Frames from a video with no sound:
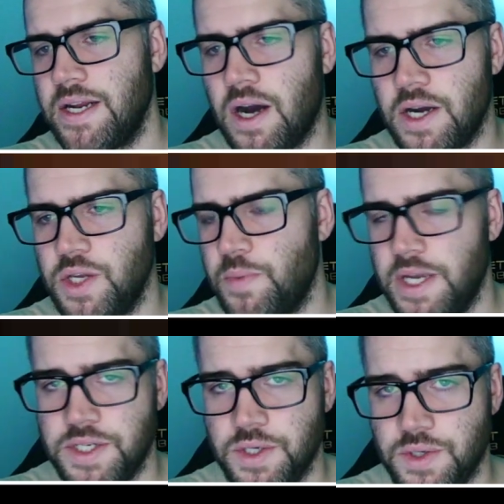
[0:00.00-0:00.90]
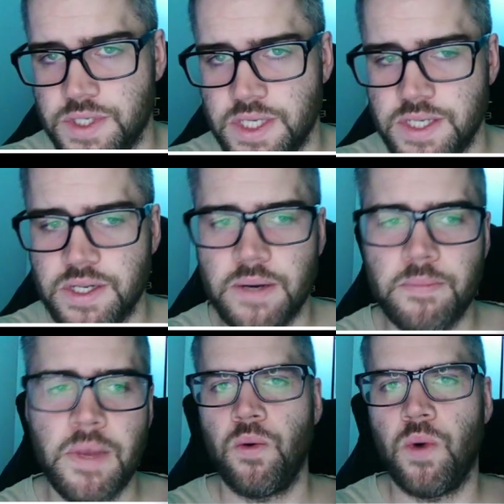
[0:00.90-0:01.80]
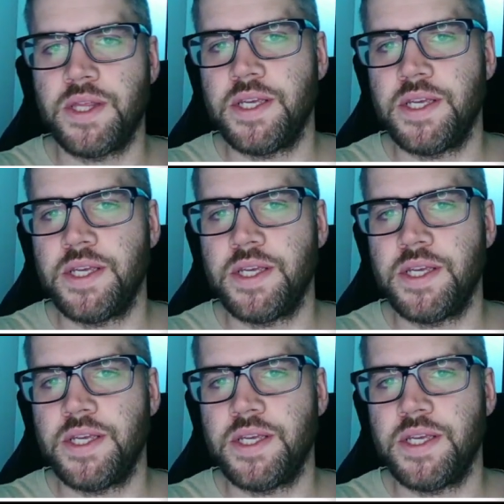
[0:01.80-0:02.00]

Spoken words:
occupational system. What this